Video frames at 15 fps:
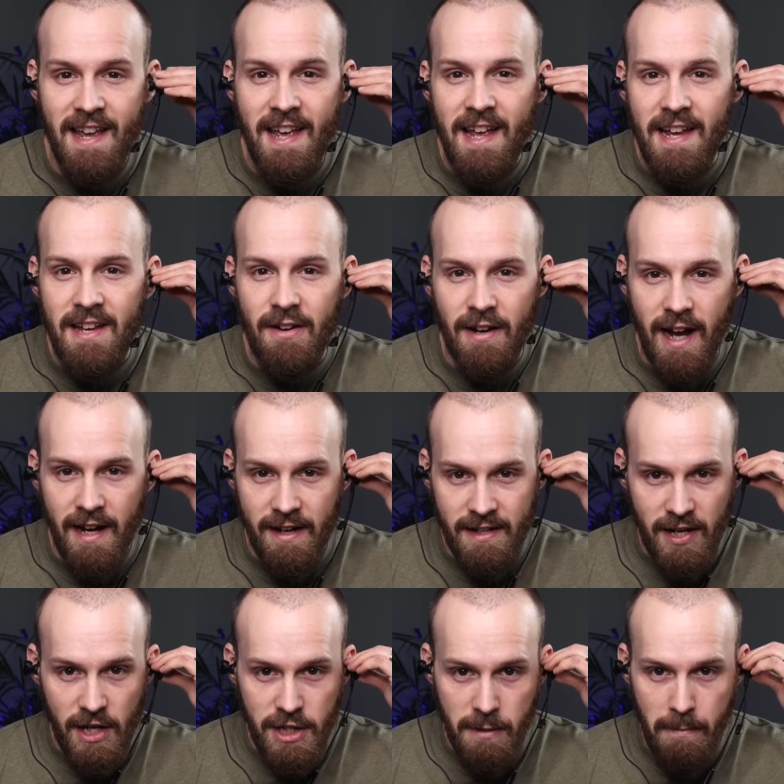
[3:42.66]
you know, kind of
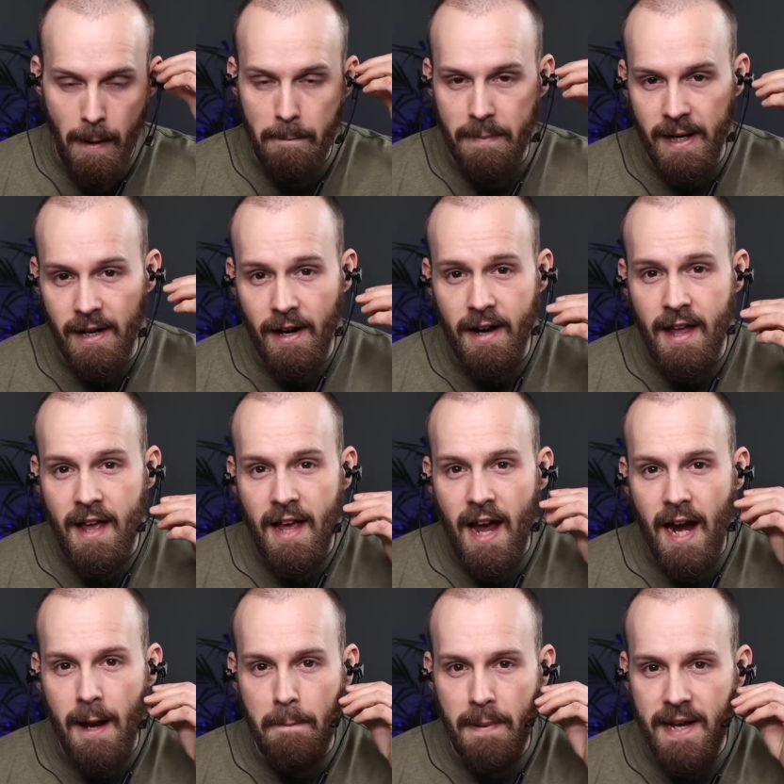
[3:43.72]
touching my beard, and
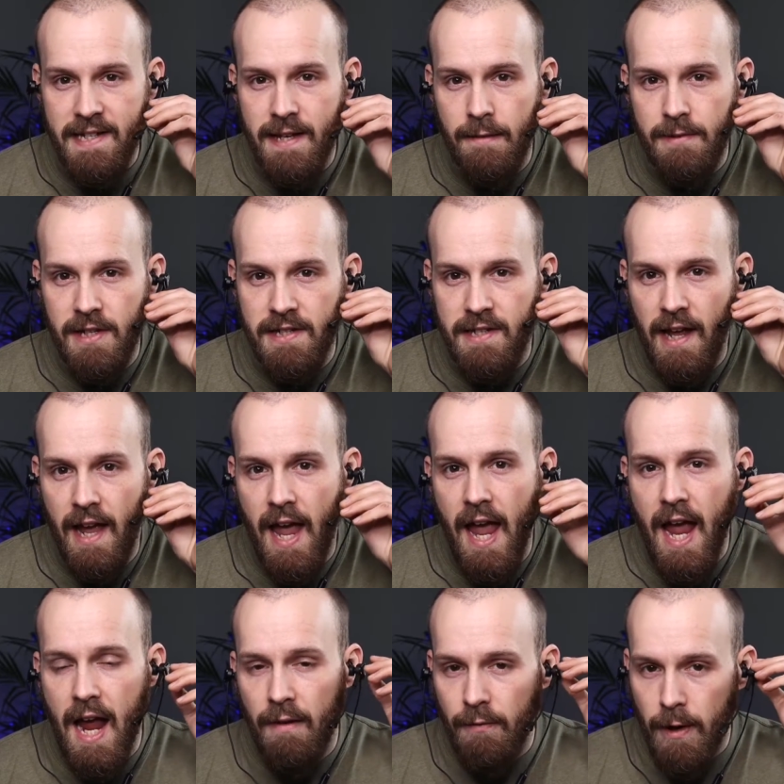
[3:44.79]
it picks up just
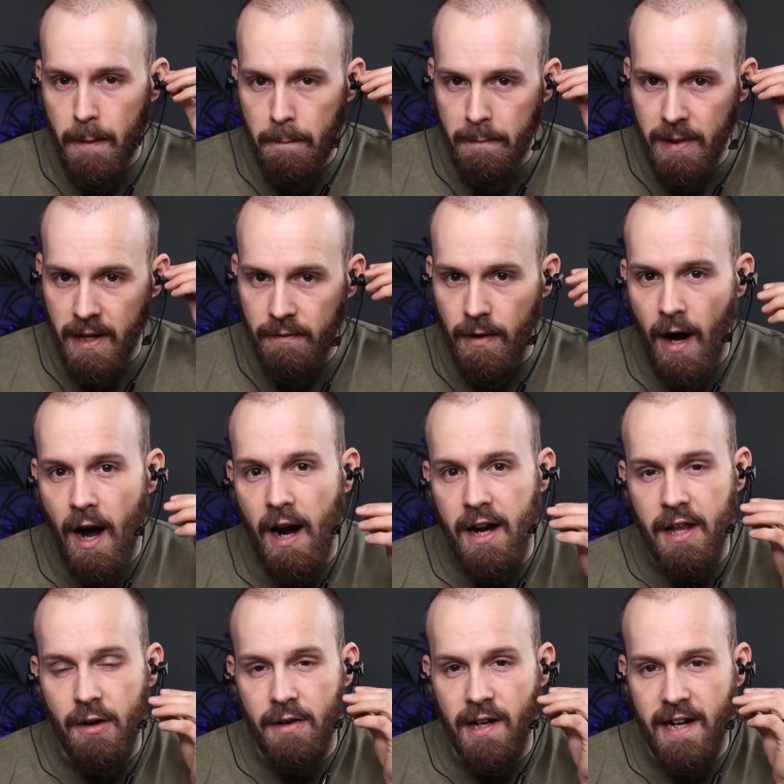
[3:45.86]
every bit of audio.
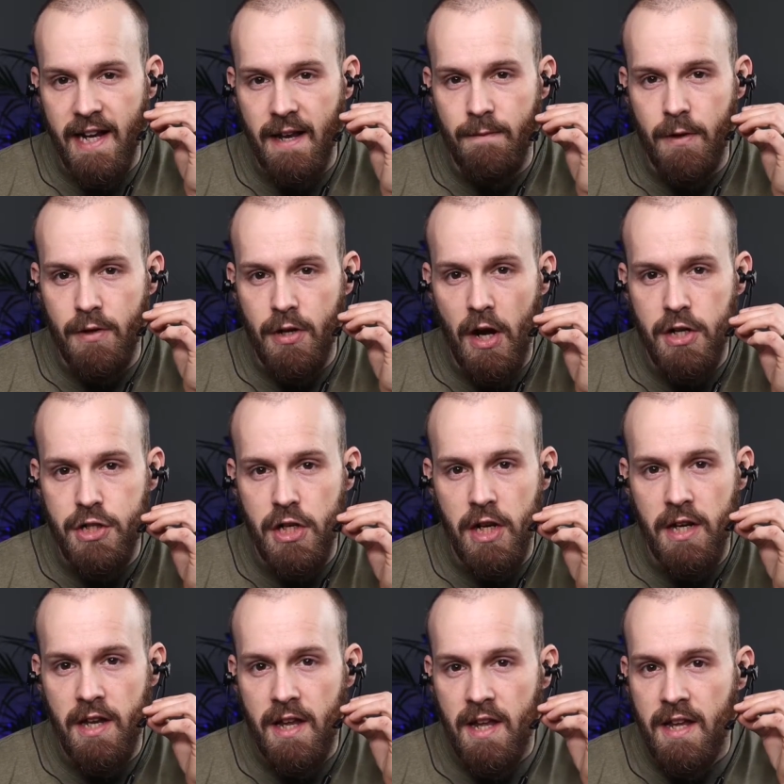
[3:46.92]
Like if you touch it,
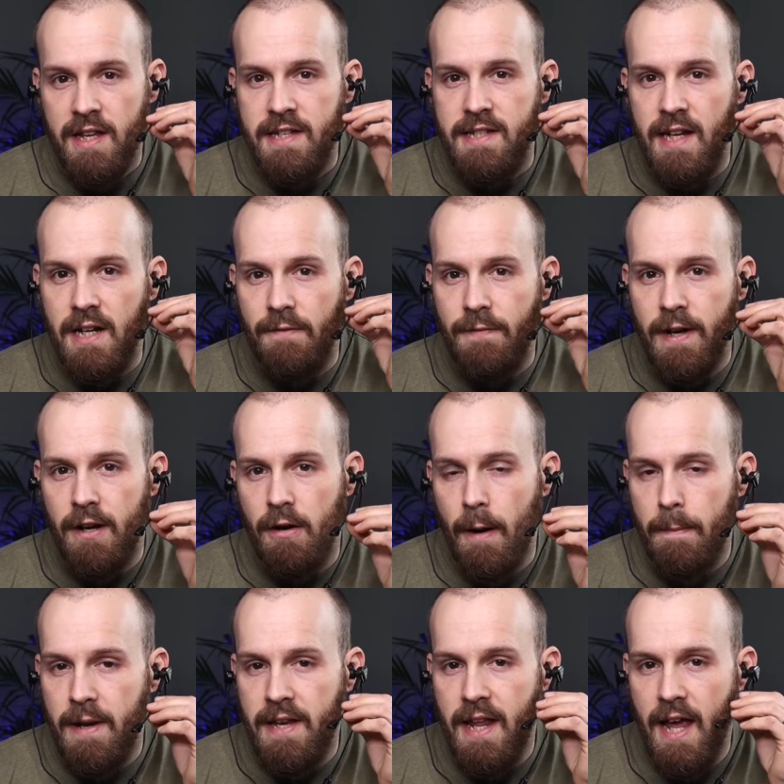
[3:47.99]
slide your finger up and
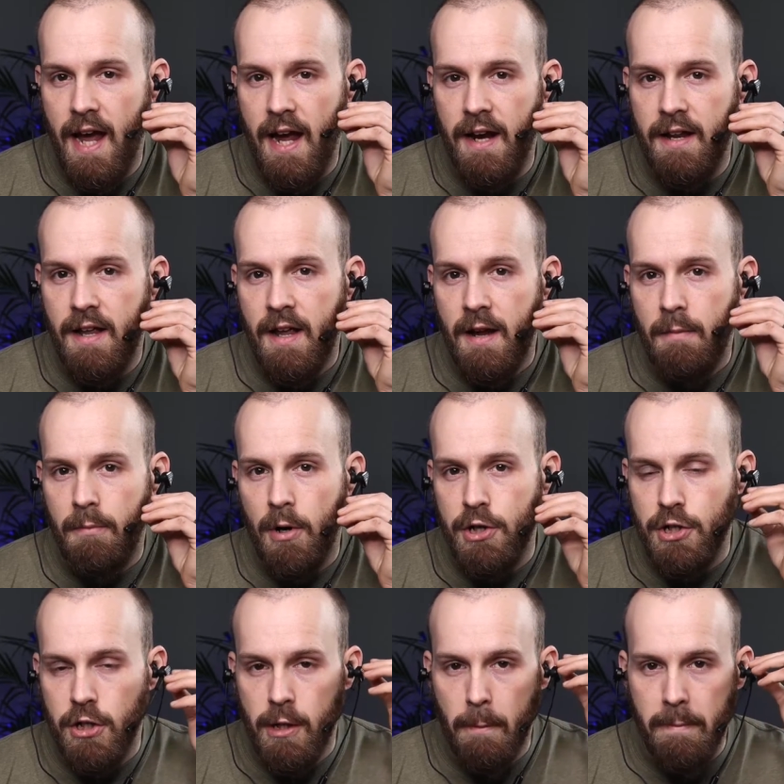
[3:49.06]
down, brushing
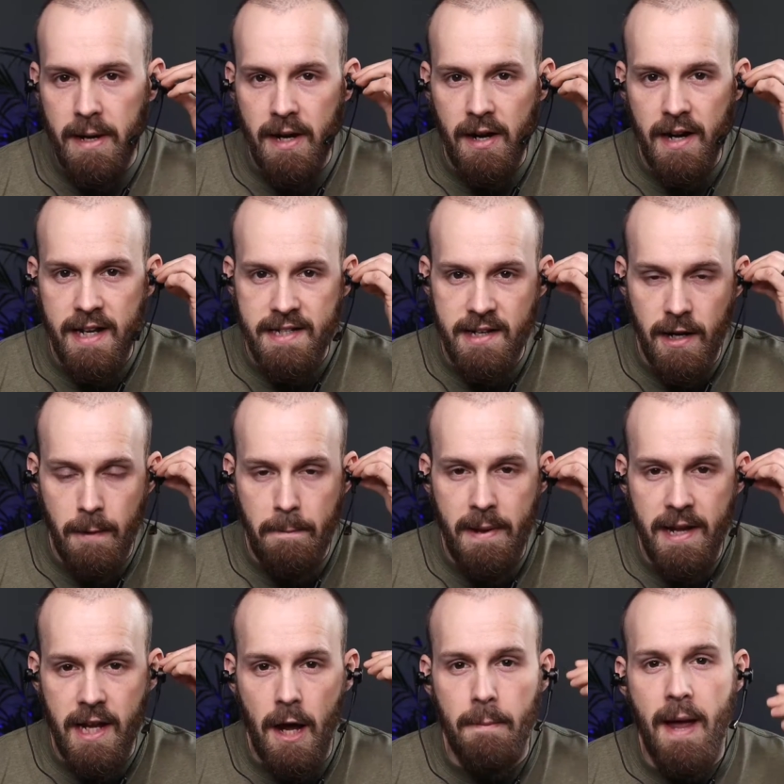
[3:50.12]
your beard, it's gonna pick
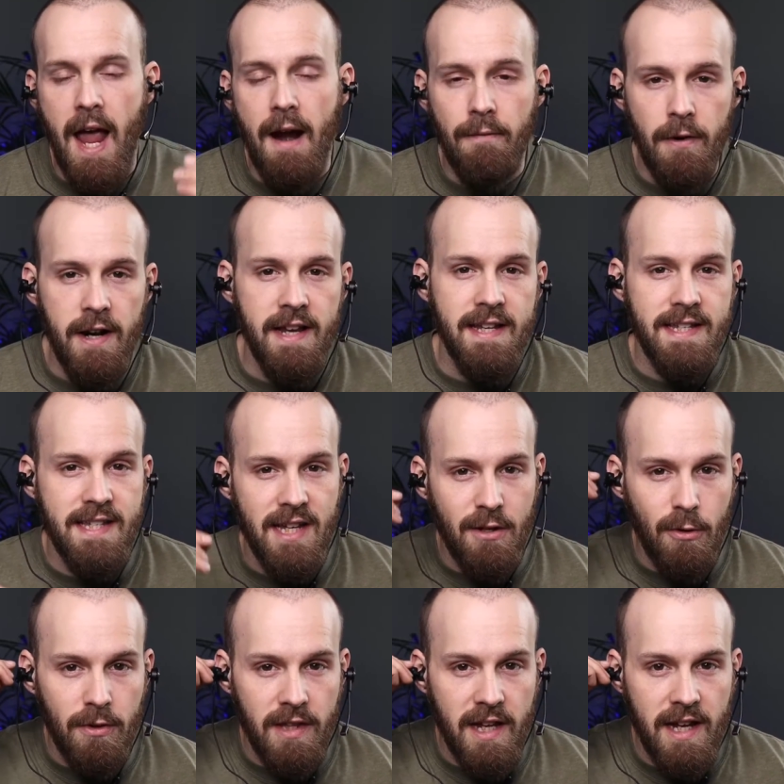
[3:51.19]
up every single
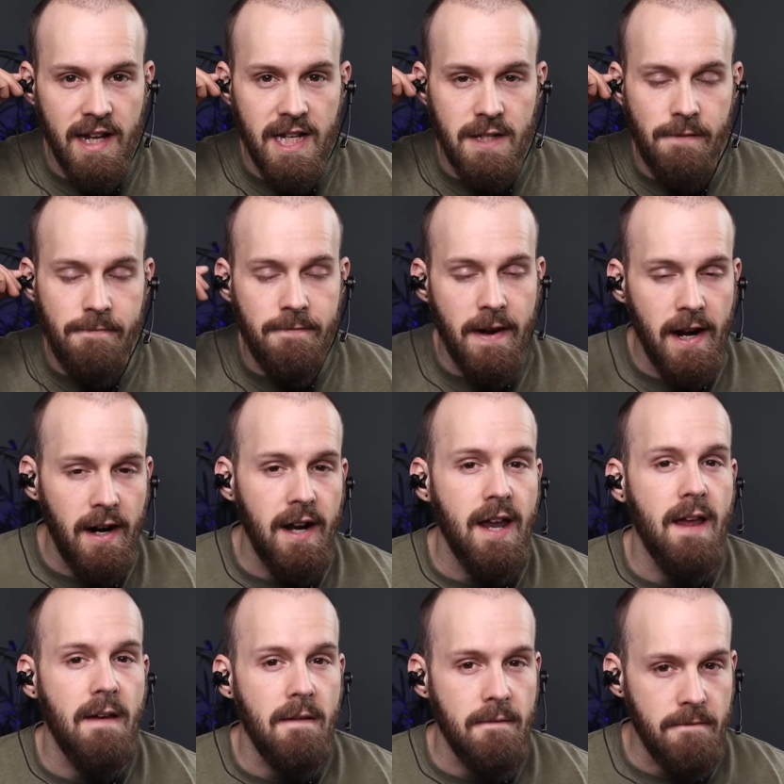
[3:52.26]
thing. It is very,
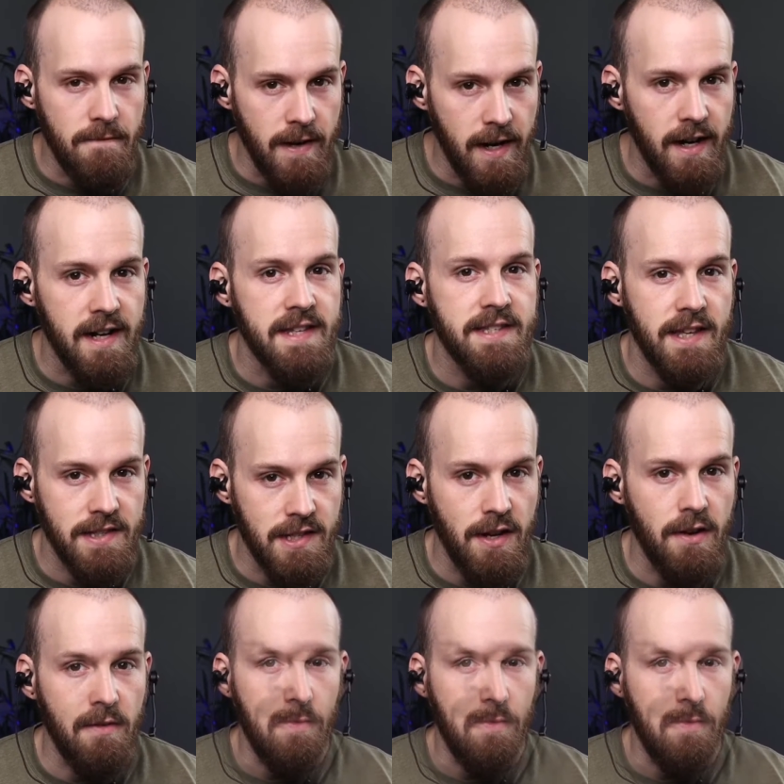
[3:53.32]
very sensitive.